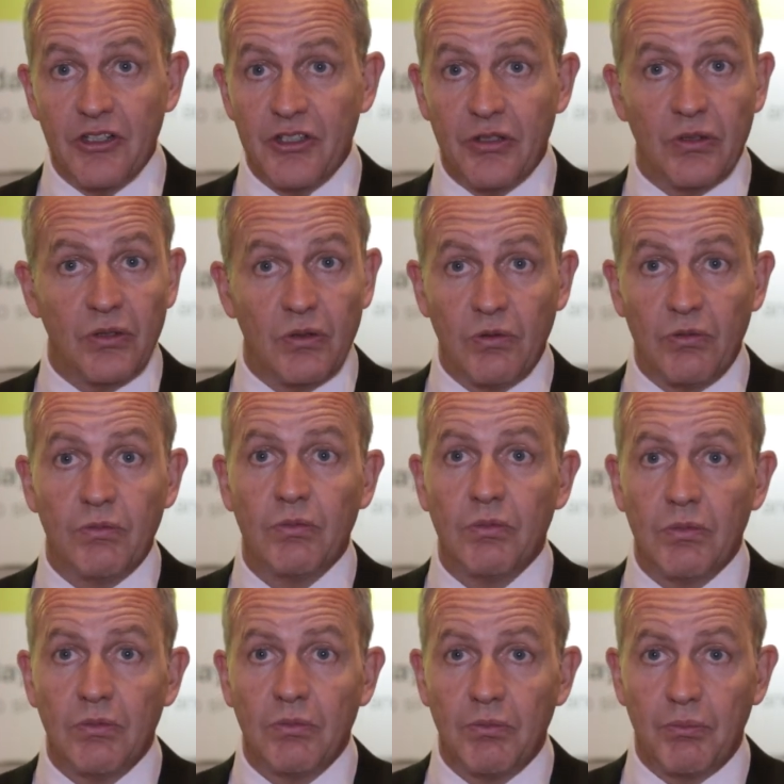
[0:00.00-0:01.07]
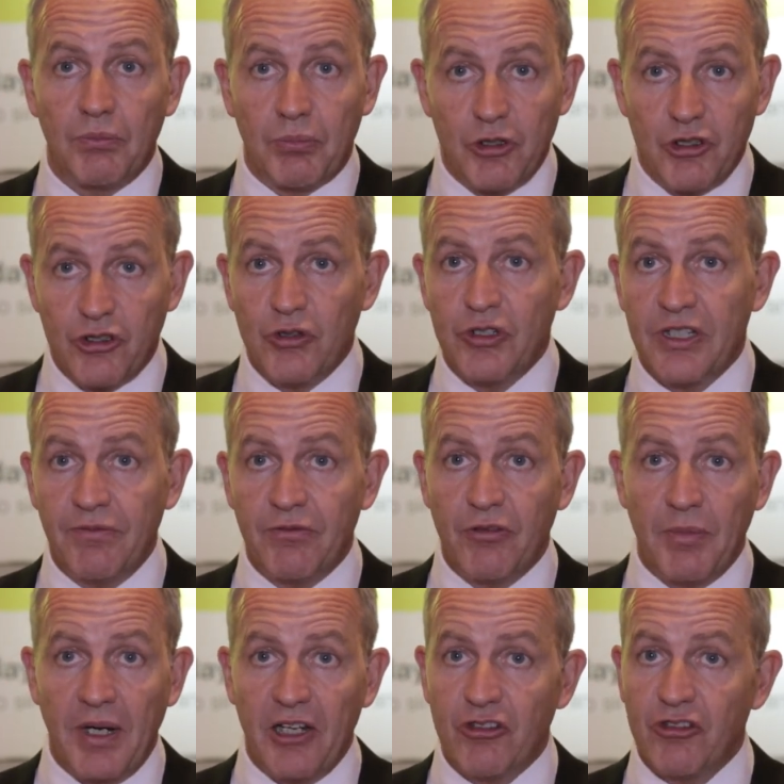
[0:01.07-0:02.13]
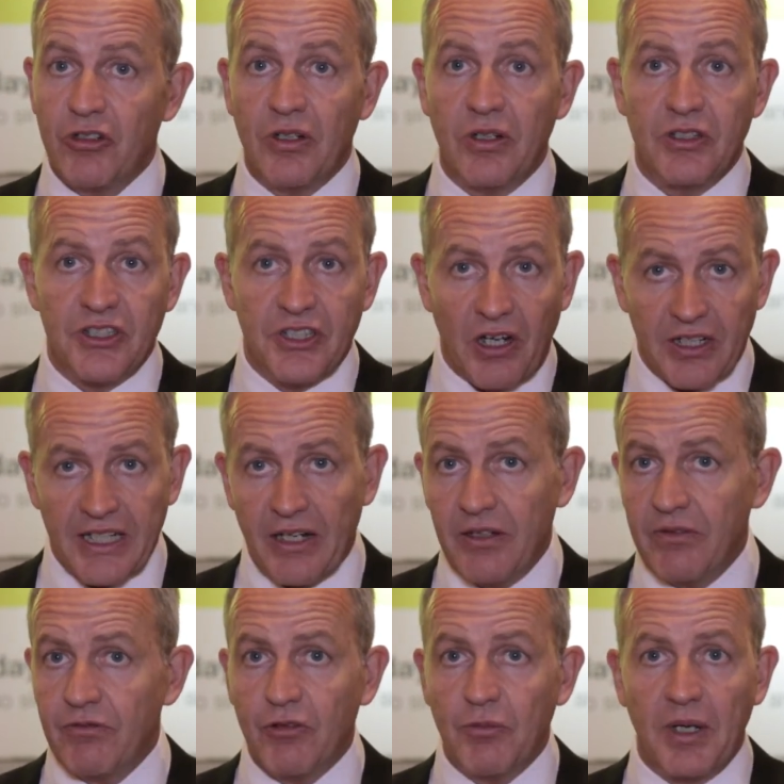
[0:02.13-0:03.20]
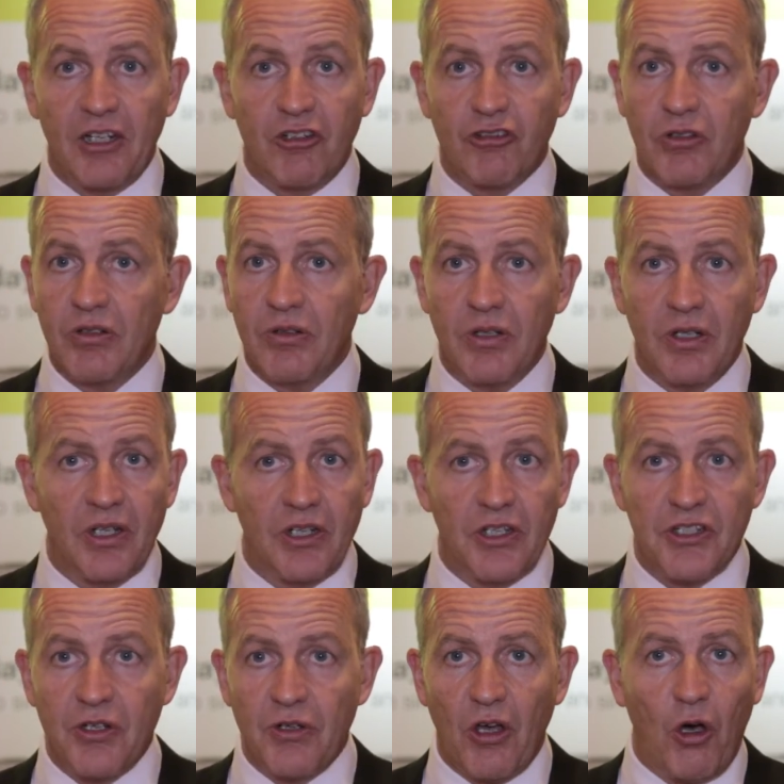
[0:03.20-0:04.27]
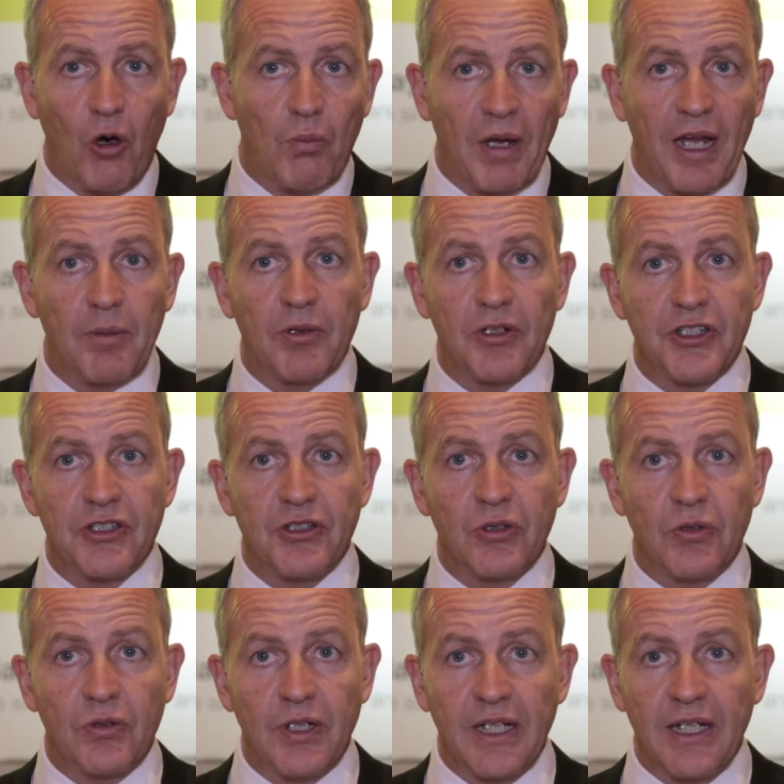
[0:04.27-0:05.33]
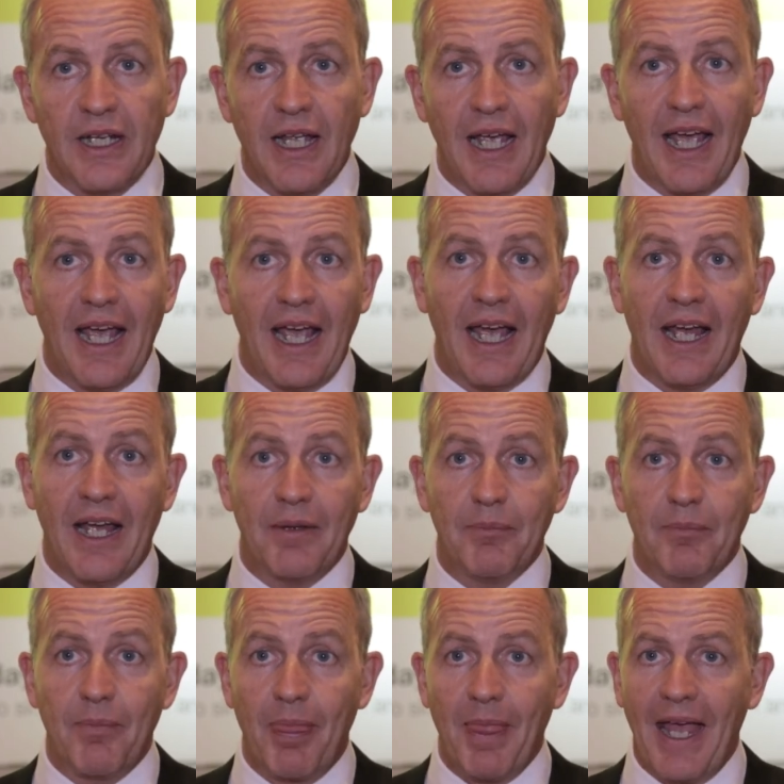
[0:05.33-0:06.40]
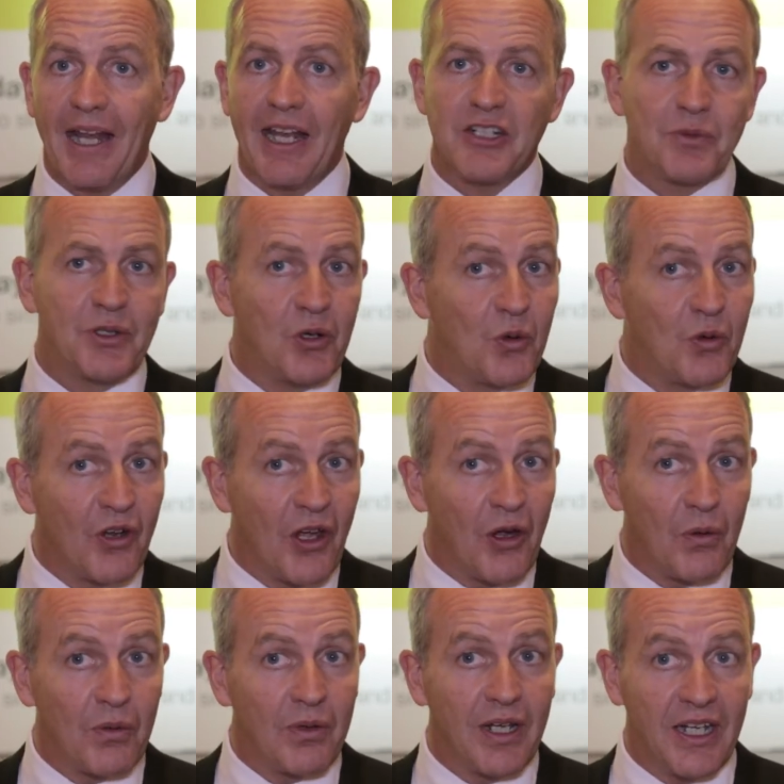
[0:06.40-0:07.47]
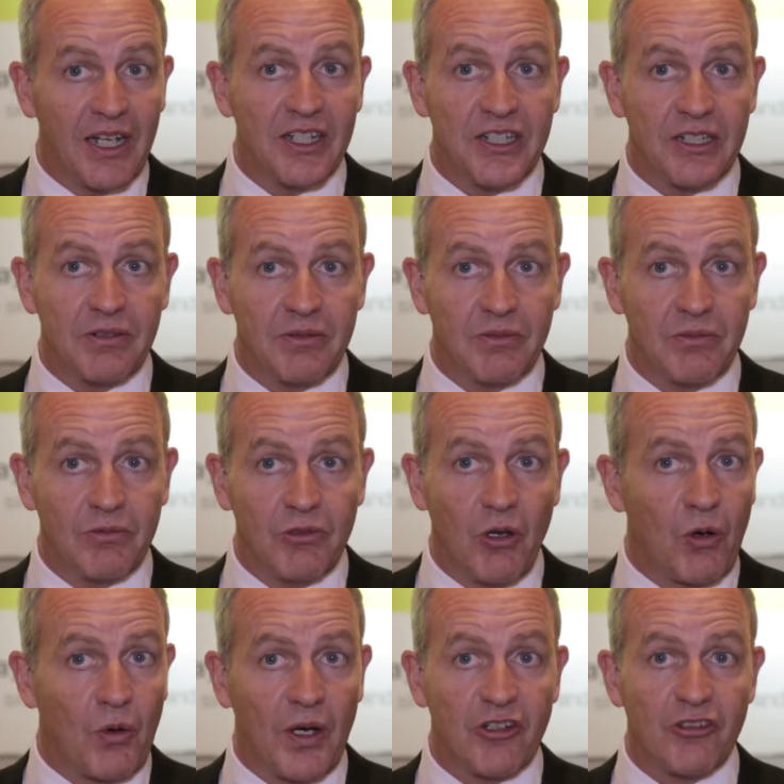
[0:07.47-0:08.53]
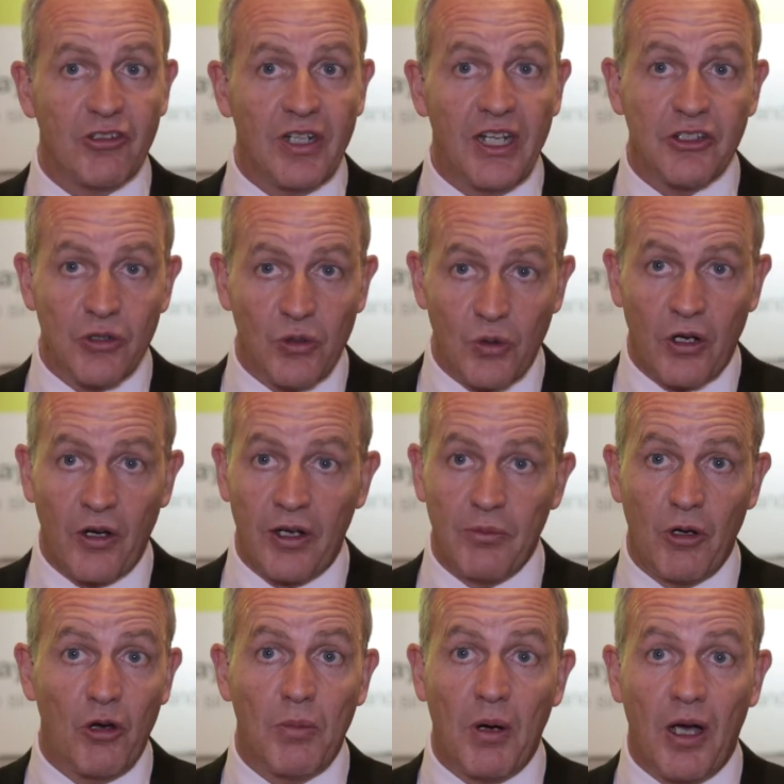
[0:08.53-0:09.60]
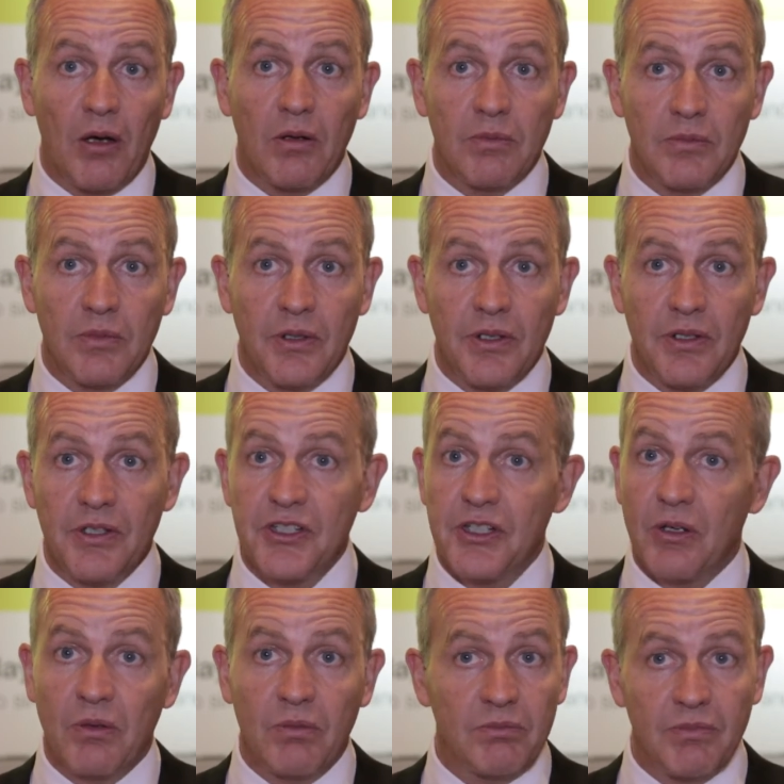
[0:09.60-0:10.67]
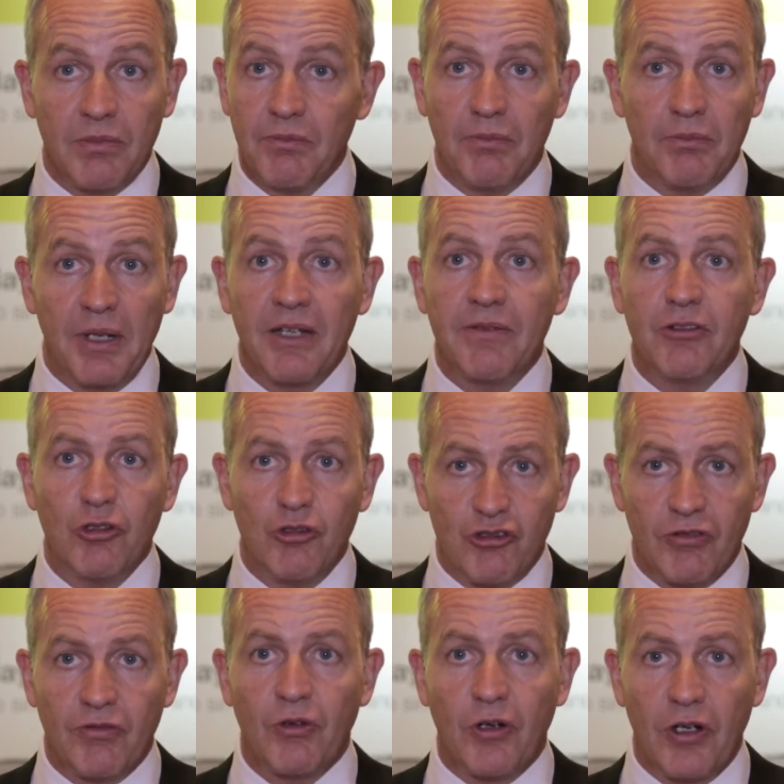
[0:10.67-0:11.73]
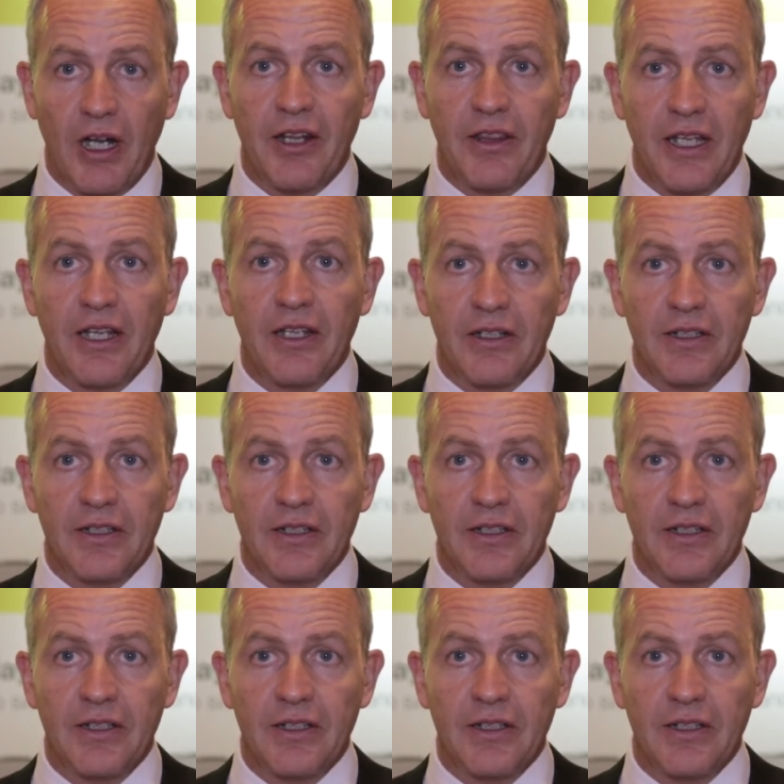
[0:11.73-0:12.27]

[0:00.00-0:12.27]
to produce information, suck down information. So the whole paperless story. Um, and as we all know, it is no question, it's all going mobile. So big future for it, I think